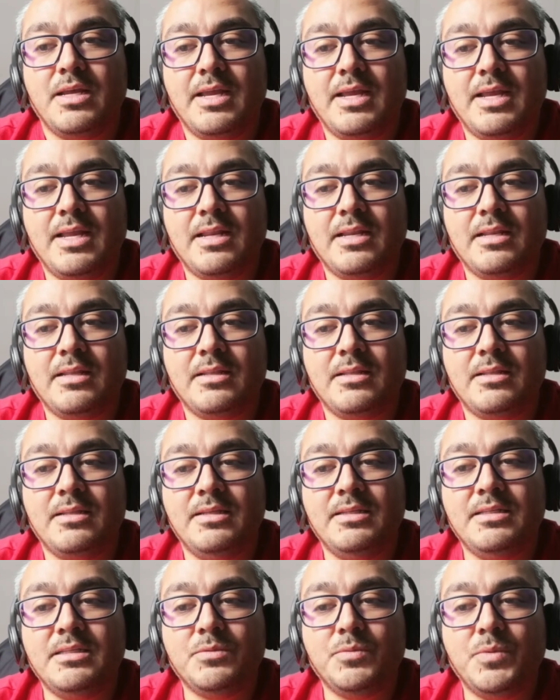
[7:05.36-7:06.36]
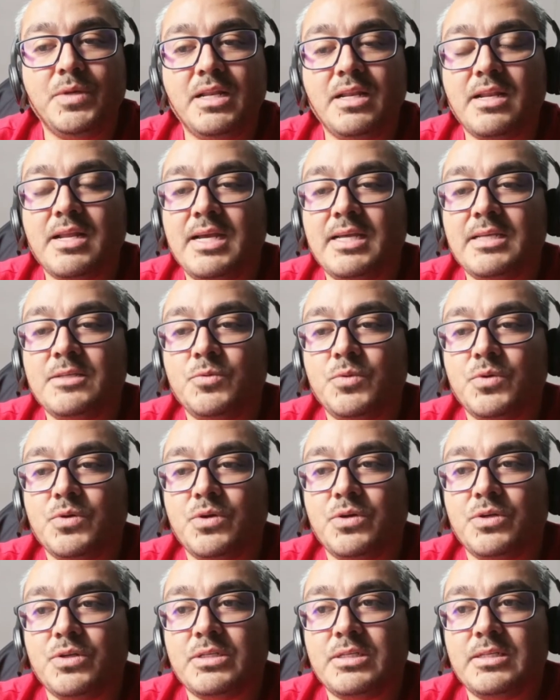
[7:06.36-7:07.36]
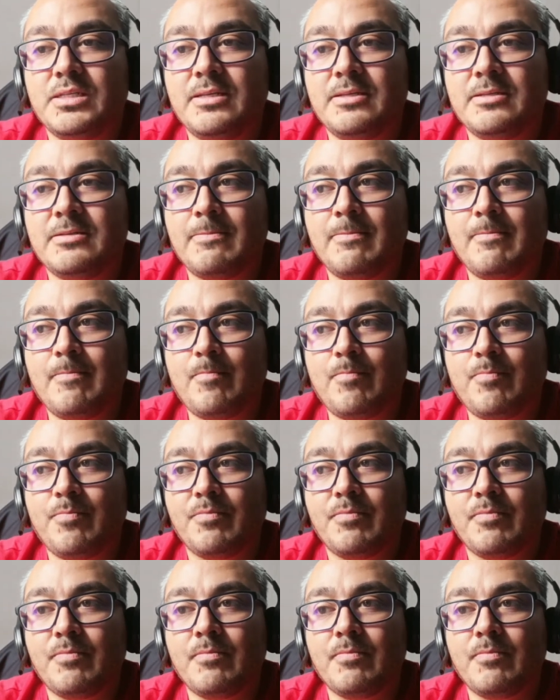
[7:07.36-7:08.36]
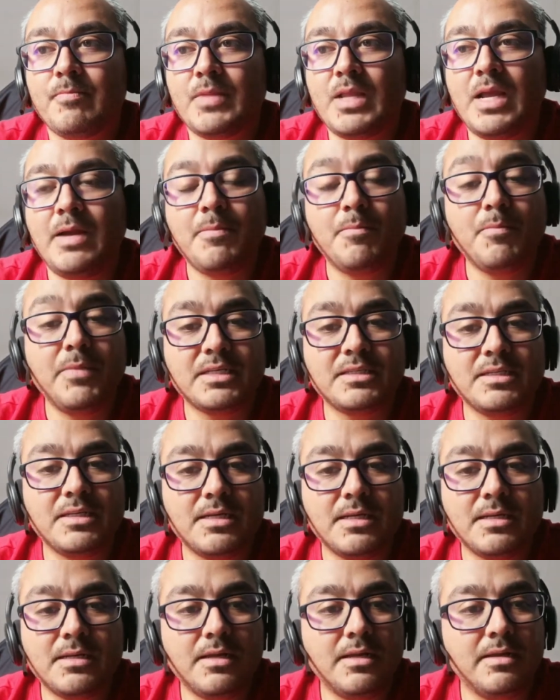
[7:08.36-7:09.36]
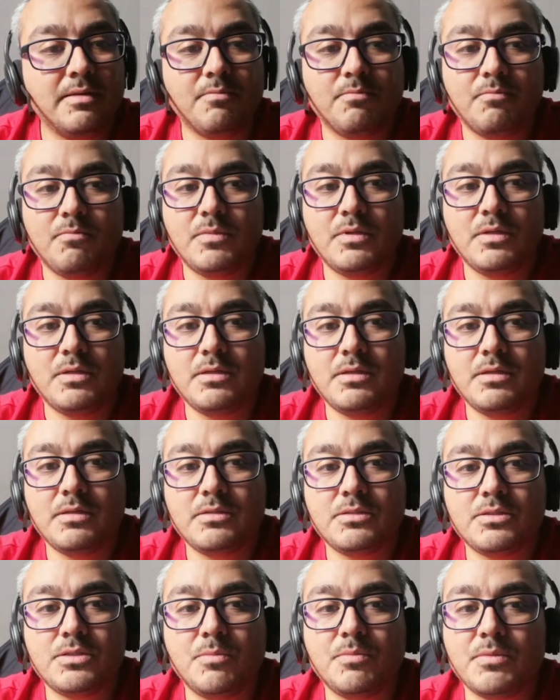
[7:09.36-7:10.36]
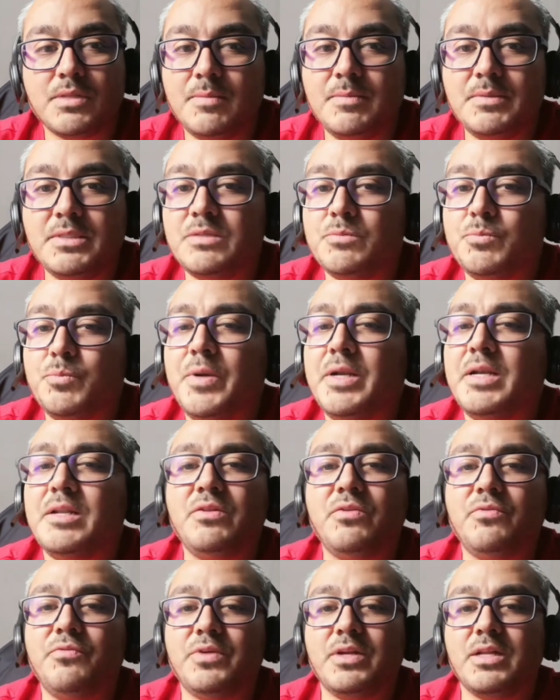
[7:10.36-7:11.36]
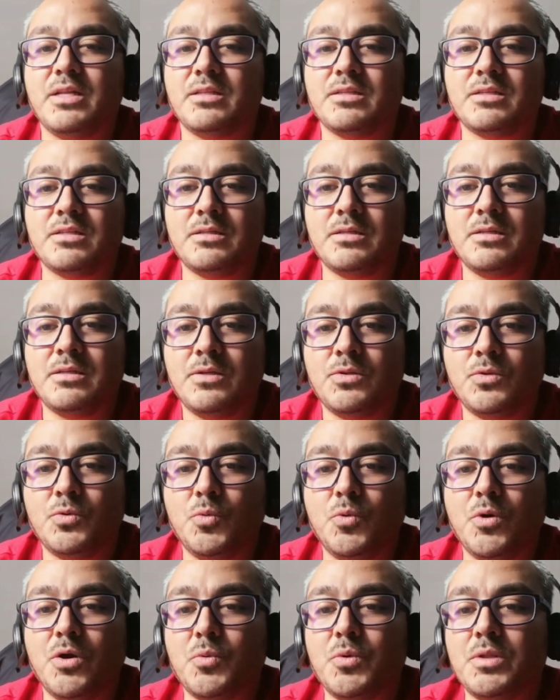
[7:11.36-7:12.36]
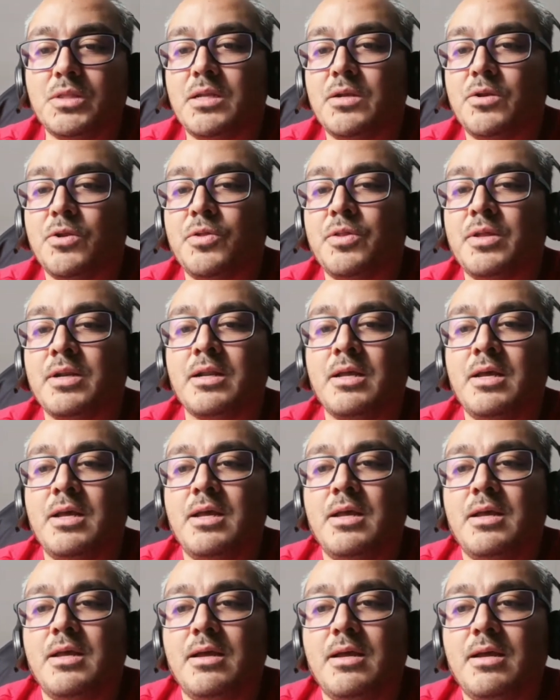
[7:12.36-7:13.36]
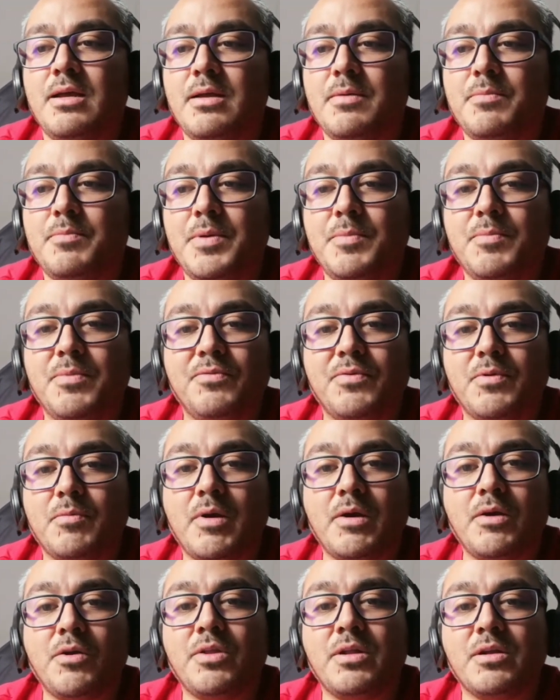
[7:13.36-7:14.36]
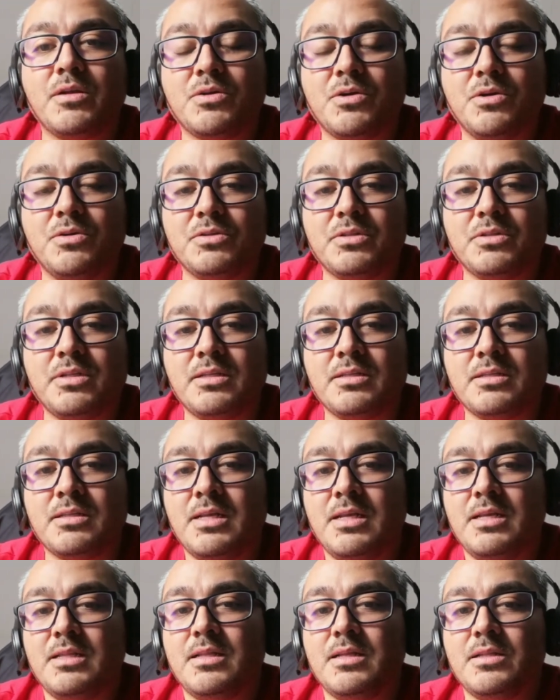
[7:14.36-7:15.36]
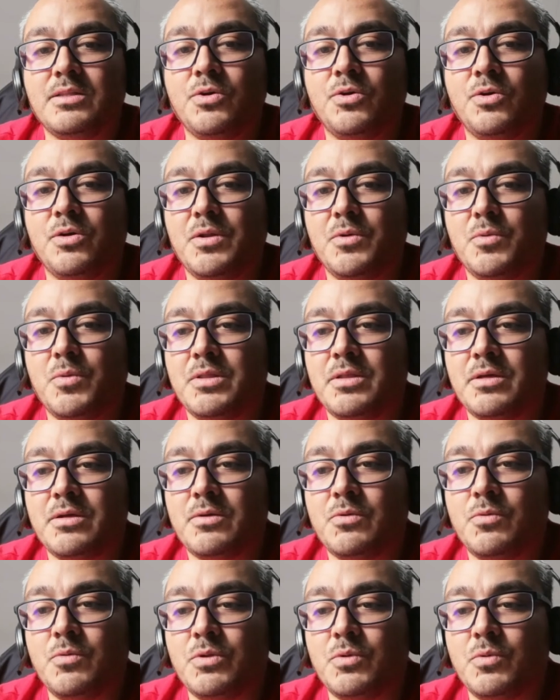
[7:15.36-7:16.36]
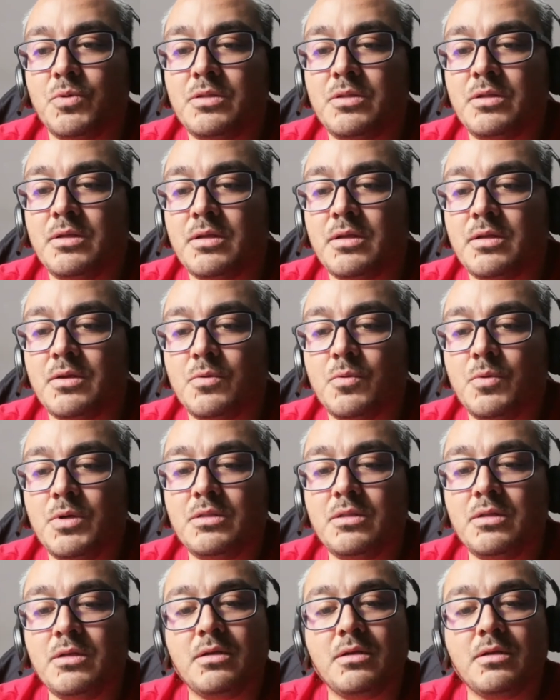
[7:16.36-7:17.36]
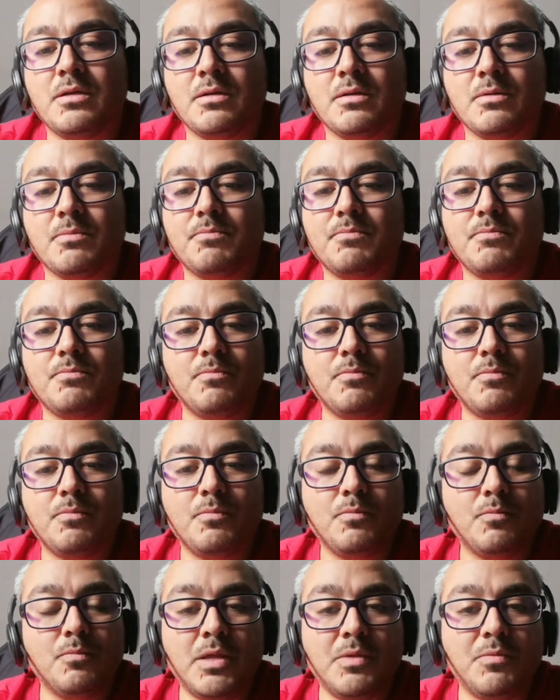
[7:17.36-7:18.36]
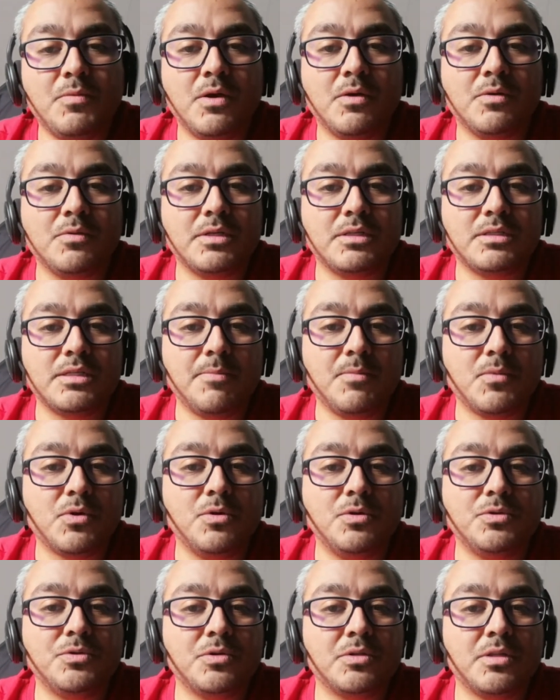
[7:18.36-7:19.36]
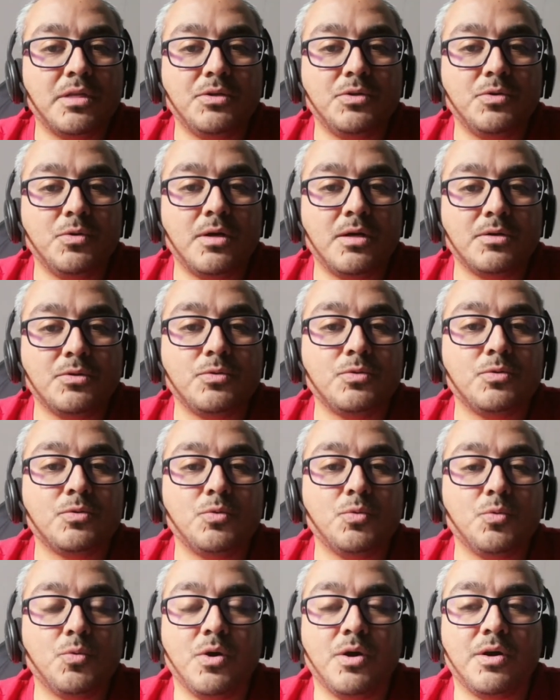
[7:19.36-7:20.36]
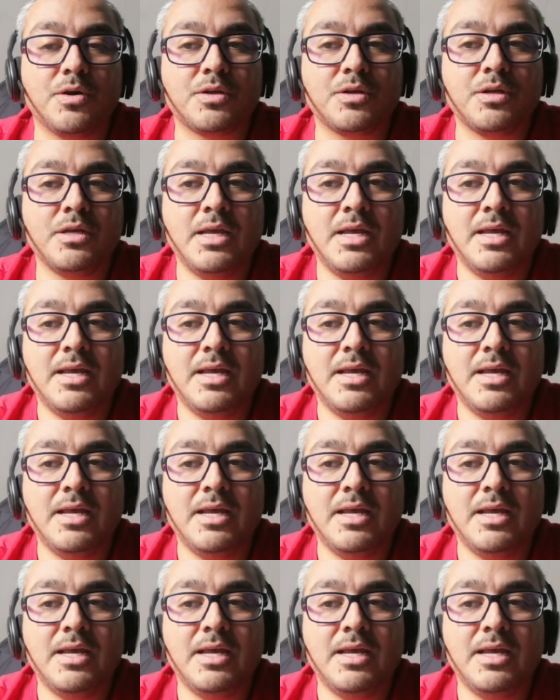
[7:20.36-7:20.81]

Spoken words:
and this is very nice because I'm Mexican, and sometimes it's very different to work with another people from another country that only with the maybe of the same culture that you are used to work,